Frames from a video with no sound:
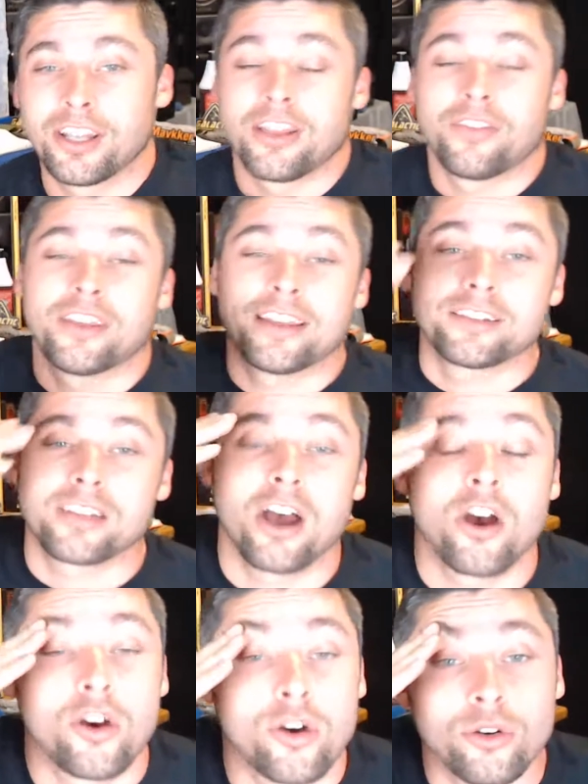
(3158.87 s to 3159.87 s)
This
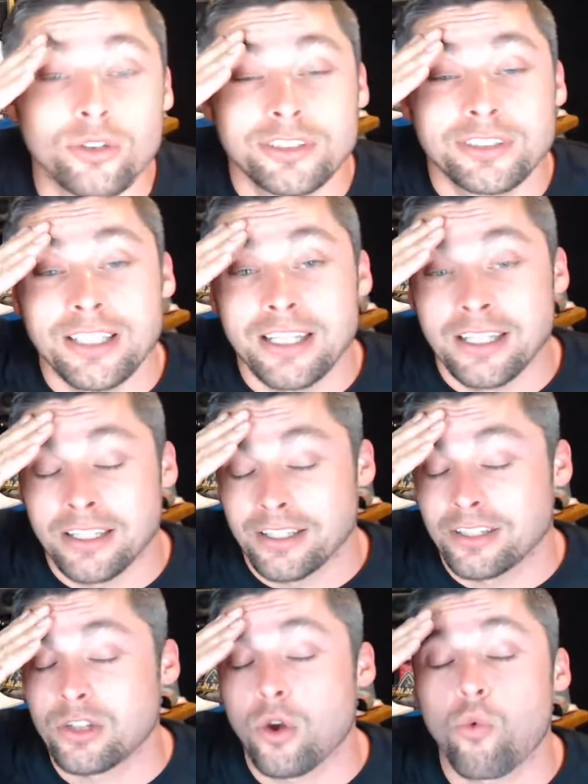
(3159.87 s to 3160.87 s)
hose
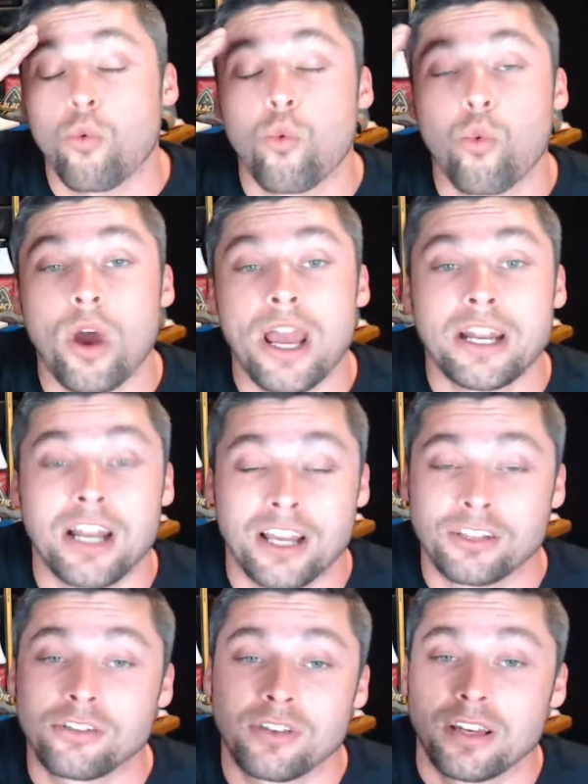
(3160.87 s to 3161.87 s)
is way
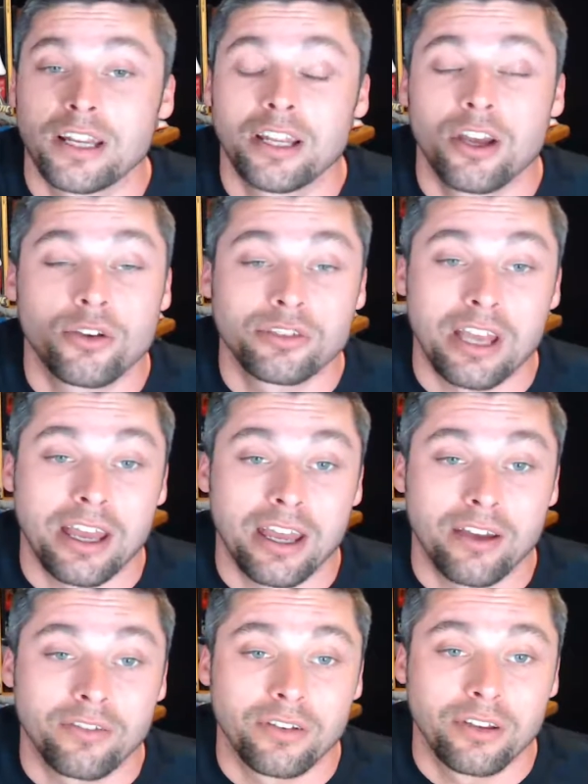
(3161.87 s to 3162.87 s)
nicer than any hose I
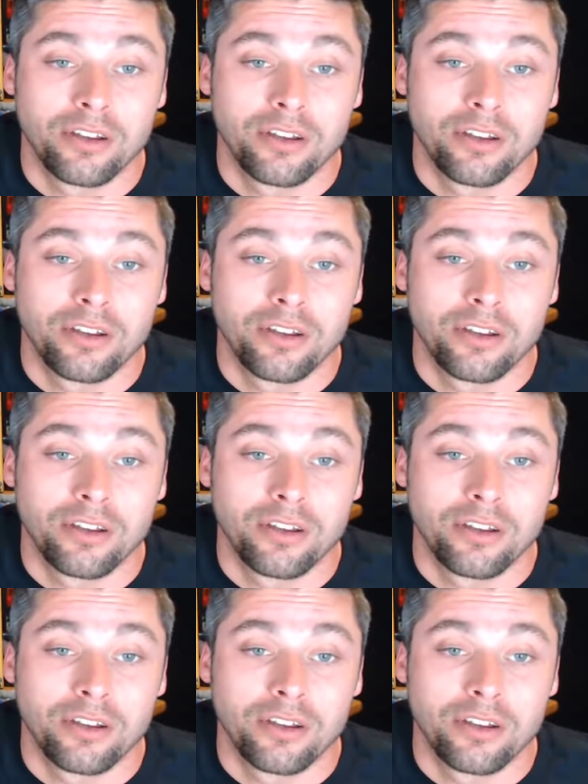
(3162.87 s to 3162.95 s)
have.